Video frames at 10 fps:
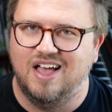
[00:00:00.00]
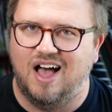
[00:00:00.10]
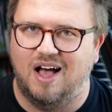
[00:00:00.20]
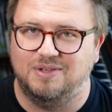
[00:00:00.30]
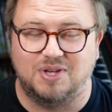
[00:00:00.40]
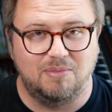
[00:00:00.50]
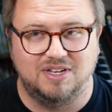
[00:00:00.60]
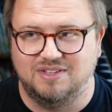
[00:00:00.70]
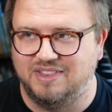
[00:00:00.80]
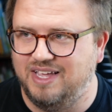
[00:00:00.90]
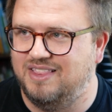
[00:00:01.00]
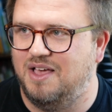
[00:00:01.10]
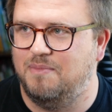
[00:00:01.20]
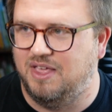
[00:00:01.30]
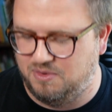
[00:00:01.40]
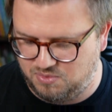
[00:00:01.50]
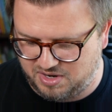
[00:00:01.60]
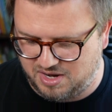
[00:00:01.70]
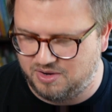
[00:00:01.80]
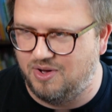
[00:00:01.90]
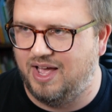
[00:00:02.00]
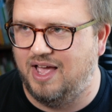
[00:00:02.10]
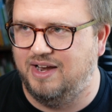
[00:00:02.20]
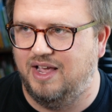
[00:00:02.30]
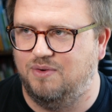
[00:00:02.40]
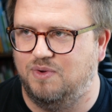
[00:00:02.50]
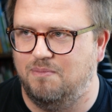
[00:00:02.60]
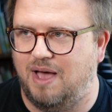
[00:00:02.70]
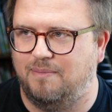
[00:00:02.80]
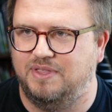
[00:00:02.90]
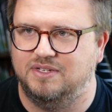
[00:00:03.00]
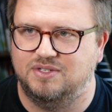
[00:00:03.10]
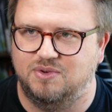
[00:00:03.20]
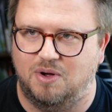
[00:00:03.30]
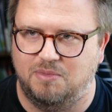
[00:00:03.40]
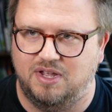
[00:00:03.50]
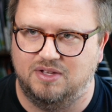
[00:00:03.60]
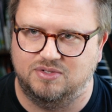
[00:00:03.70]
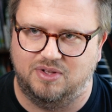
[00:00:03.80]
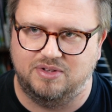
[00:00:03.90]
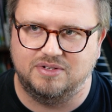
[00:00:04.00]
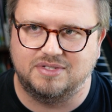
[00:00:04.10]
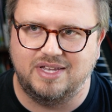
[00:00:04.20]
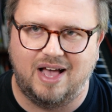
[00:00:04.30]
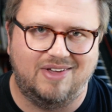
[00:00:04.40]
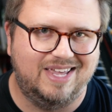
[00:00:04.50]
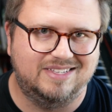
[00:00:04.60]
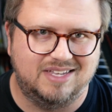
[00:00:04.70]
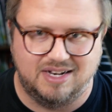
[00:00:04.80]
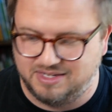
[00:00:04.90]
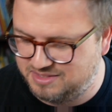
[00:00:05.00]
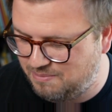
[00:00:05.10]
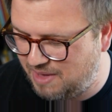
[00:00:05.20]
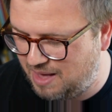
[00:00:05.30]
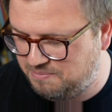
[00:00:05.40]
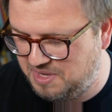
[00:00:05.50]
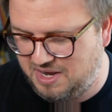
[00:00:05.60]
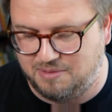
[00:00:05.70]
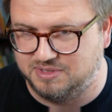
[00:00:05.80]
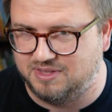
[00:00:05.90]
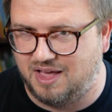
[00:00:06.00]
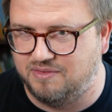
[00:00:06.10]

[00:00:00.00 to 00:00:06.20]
Uh, so I'm going to delete them, and then we're going to go ahead and remap these to our MIDI controller. And you'll see how easy it is to map in Ableton Live.